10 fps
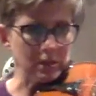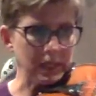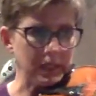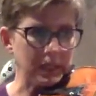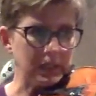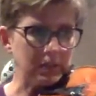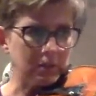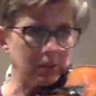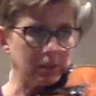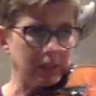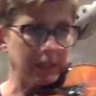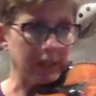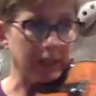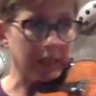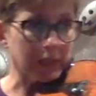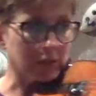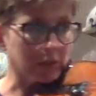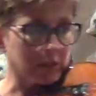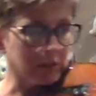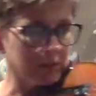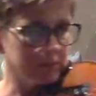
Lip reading: 88, you're going to go.